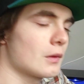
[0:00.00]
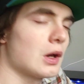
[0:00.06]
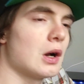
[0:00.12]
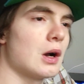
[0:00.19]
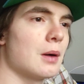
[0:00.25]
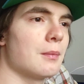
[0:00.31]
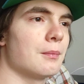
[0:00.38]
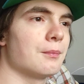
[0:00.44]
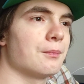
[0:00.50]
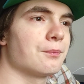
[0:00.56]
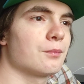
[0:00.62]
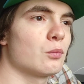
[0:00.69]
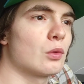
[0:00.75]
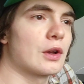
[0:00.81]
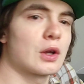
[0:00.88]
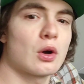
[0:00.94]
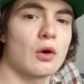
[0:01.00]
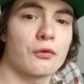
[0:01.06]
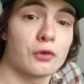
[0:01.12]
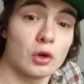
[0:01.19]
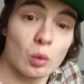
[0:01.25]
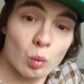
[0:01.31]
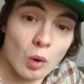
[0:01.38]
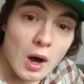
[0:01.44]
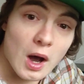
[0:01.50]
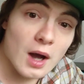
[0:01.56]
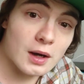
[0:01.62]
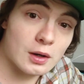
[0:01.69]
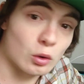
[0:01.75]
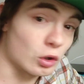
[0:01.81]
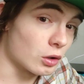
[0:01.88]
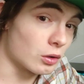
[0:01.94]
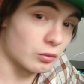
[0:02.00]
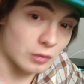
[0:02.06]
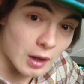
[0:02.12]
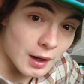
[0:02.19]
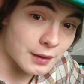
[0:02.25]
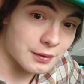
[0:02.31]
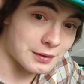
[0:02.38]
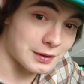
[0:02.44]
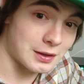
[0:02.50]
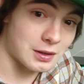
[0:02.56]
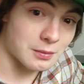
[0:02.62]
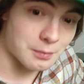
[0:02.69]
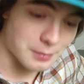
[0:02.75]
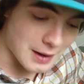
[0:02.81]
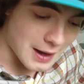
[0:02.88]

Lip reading: when I go for a walk or a run, then come